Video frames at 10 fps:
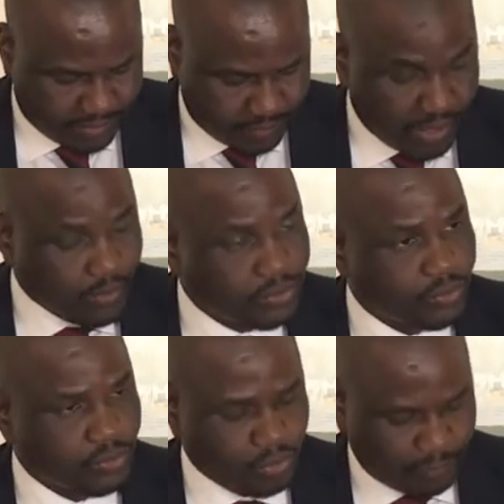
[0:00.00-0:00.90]
we are
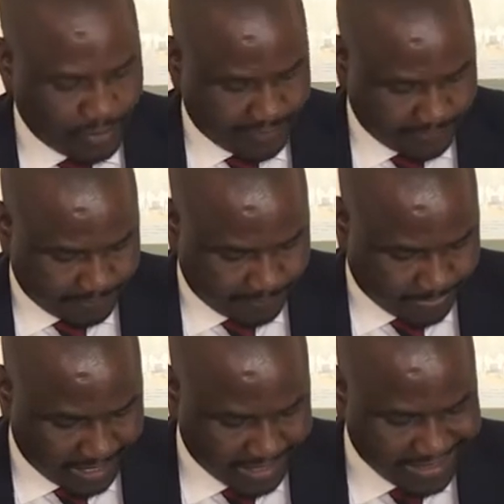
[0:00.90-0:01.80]
also stopping
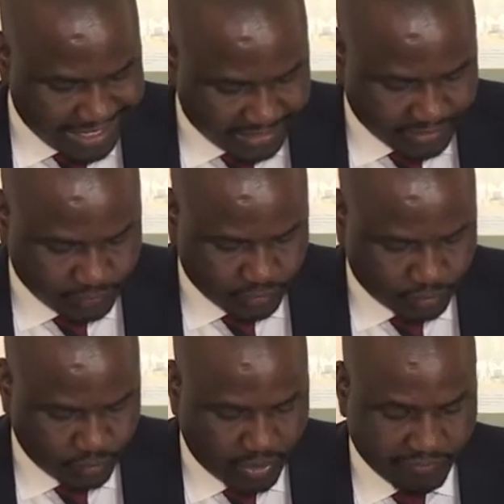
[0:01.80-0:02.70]
at nothing to
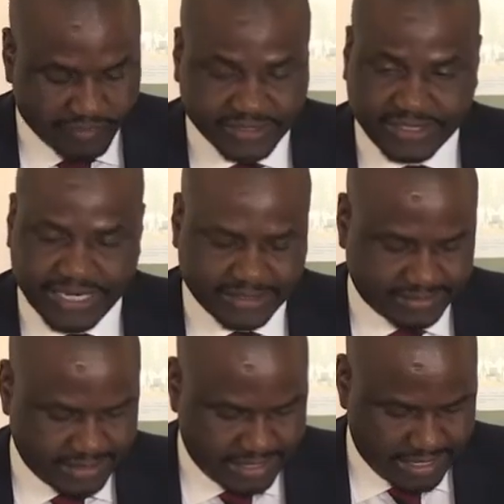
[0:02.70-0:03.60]
ensure our first
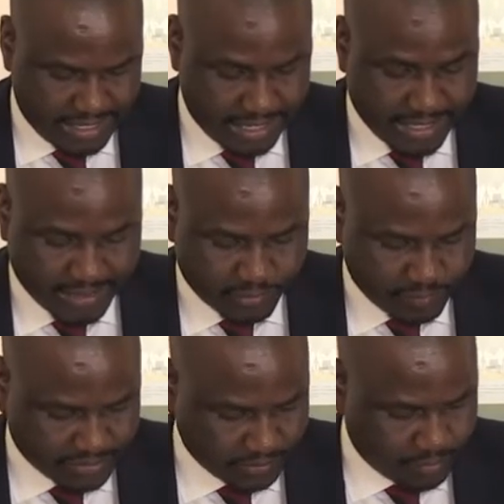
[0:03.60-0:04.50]
class and other
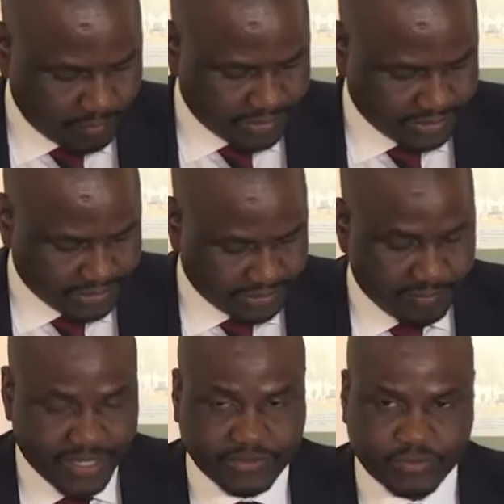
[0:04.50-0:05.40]
domestic competitions
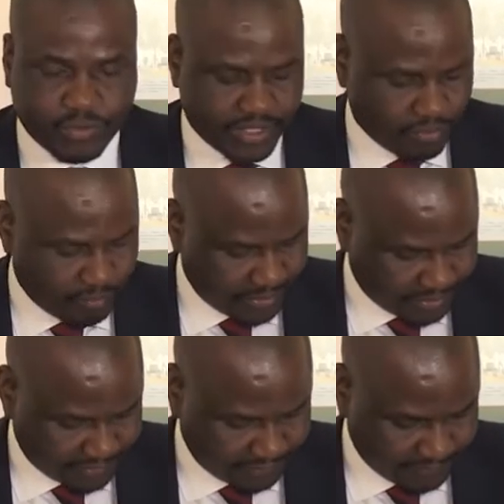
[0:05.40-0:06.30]
remain strong and
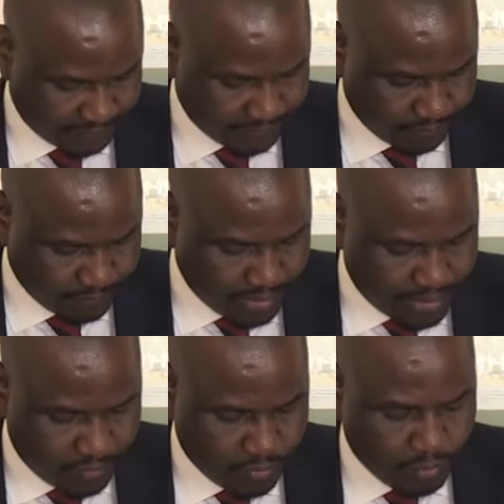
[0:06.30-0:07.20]
competitive.
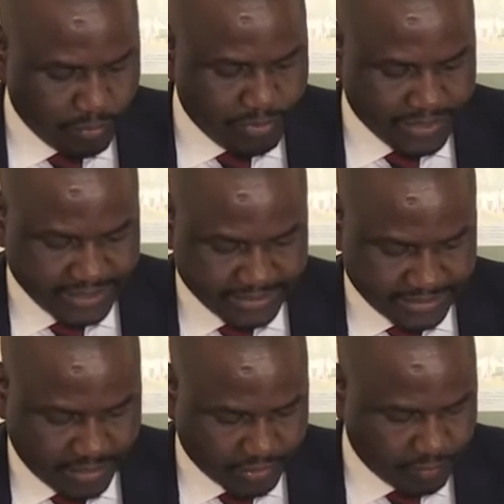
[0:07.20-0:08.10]
We will be
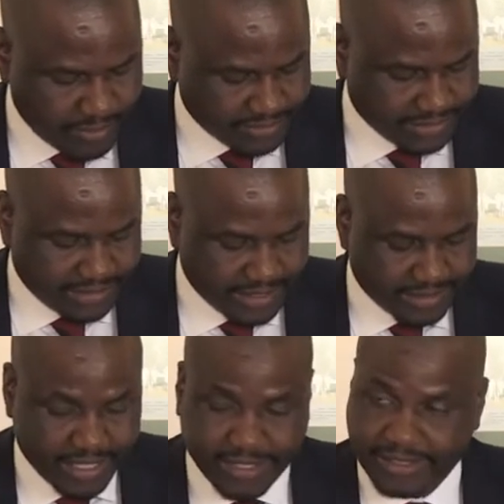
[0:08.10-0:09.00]
releasing our domestic
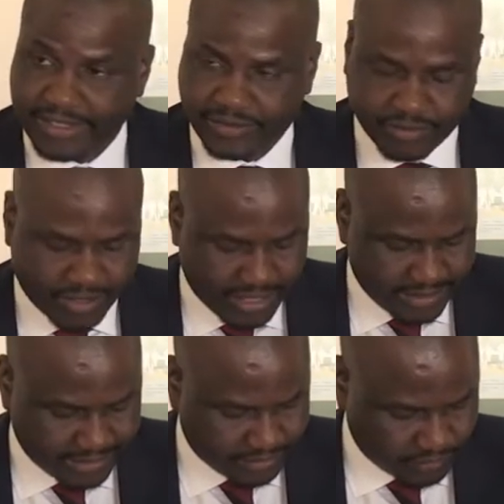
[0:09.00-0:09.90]
and international
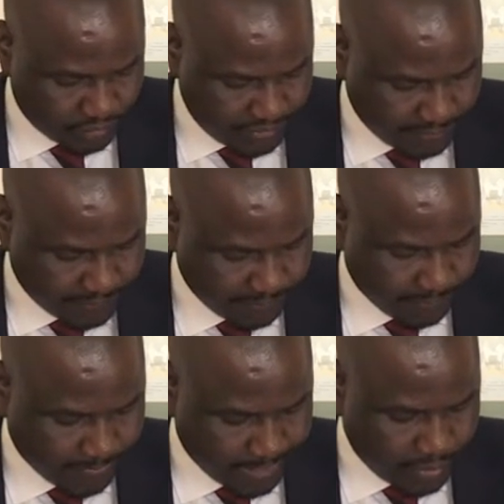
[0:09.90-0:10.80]
calendars soon.
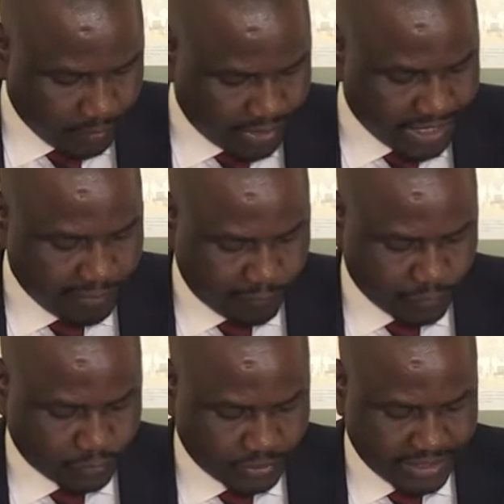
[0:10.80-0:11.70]
We can
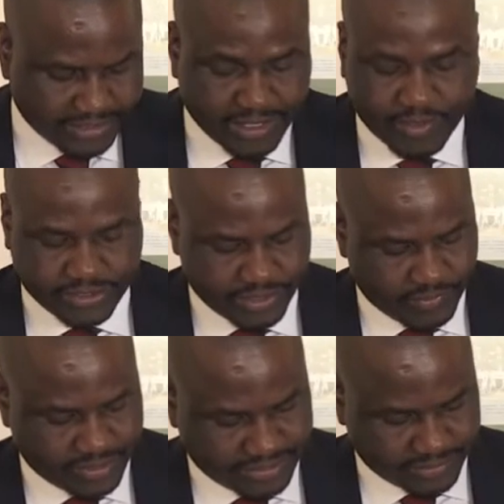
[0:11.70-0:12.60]
afford to let our
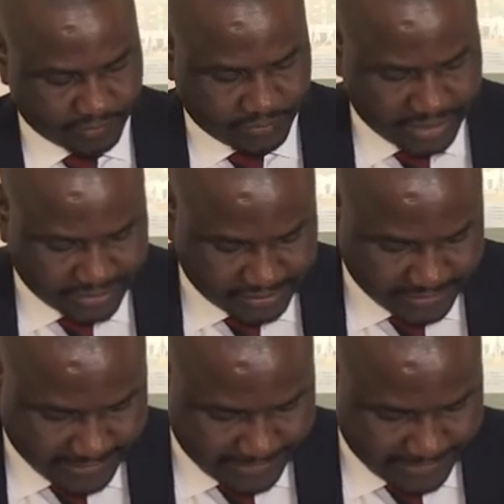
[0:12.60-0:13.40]
generations of kids